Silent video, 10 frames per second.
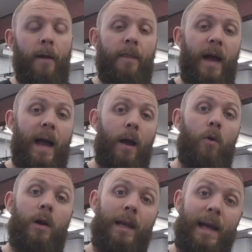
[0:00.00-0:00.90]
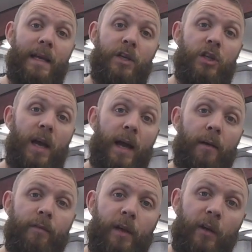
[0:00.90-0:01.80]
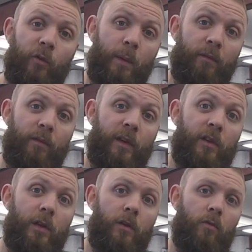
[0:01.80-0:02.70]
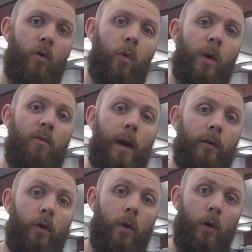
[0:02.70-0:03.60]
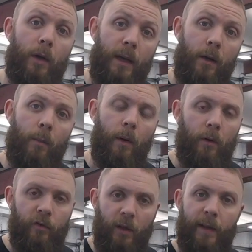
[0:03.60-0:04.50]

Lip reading: that our lay shaft has been fitted the wrong way round on our gearbox.